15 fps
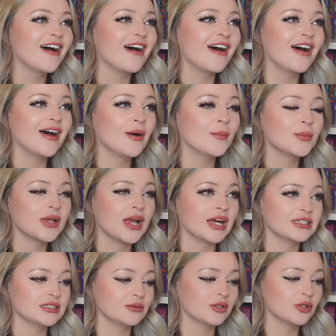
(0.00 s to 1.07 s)
Um, but yeah, I
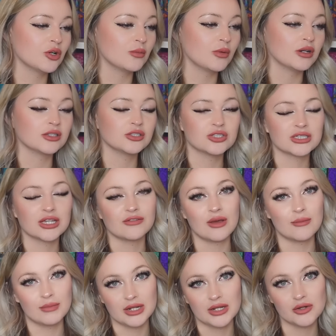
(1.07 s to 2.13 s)
did want to come on and just give a
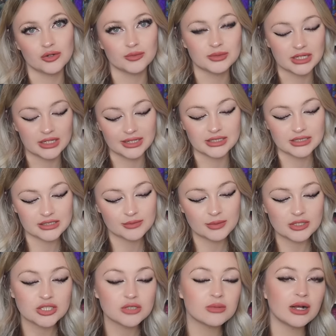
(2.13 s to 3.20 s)
mini update,
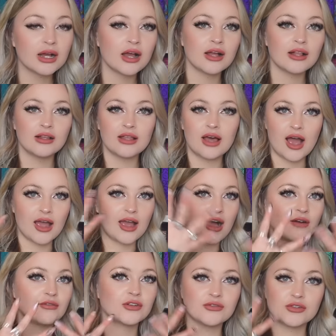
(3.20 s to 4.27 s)
especially while I
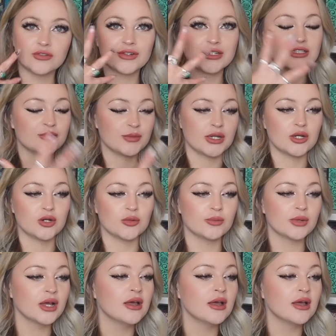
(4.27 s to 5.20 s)
have a full face of makeup.